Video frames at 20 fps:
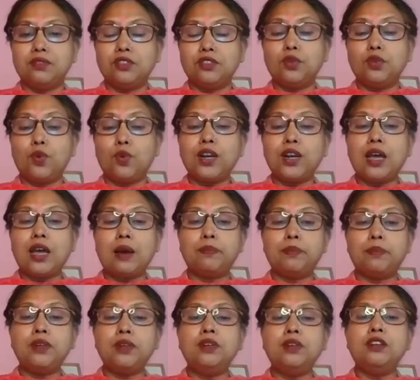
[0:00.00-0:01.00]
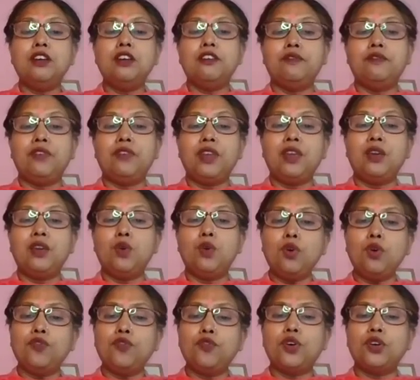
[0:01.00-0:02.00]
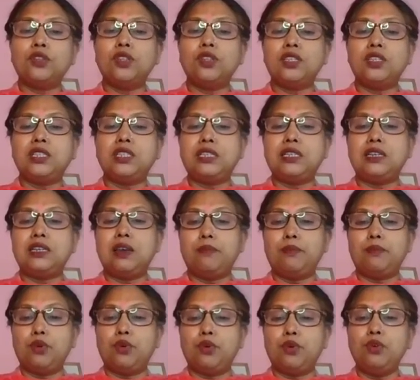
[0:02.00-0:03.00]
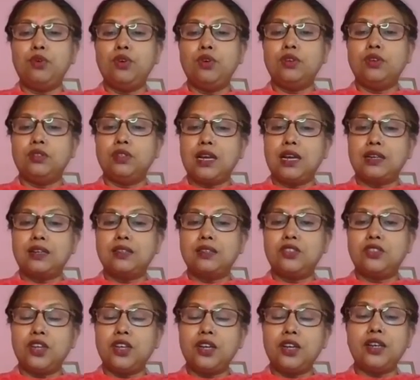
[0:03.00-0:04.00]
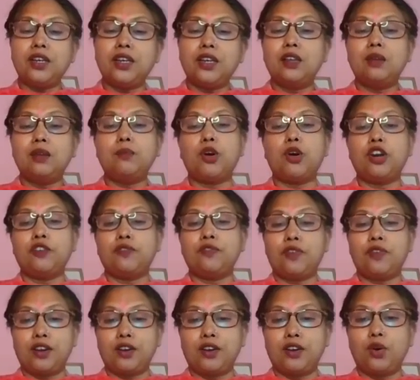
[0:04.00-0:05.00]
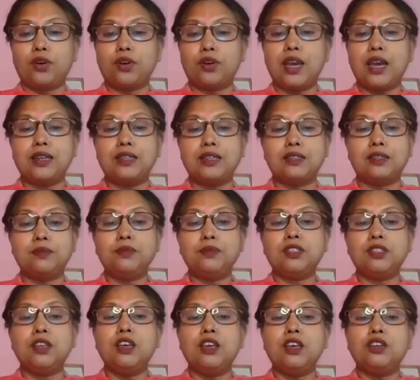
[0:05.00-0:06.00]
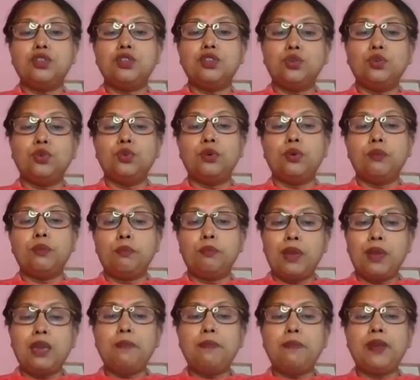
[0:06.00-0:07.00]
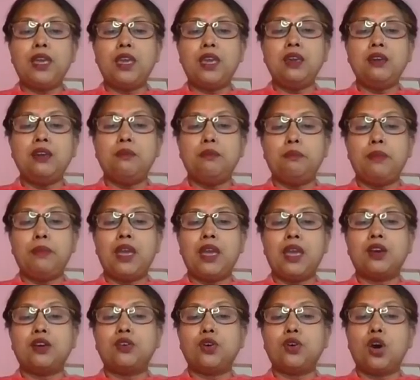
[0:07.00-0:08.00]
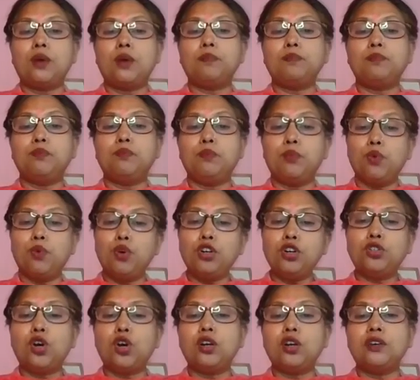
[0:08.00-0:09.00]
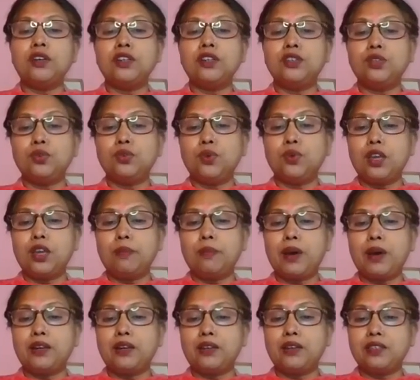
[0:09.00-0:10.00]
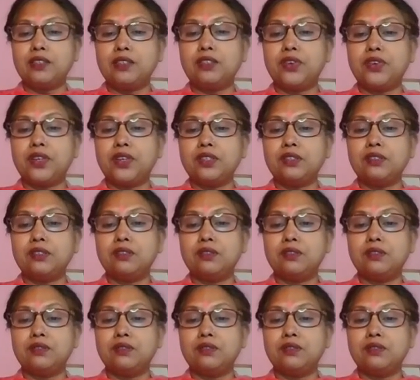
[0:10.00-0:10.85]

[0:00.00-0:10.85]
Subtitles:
So what happened? We go for the GMO, that is genetically modified organisms, to maybe make crop more tolerant to abiotic stress,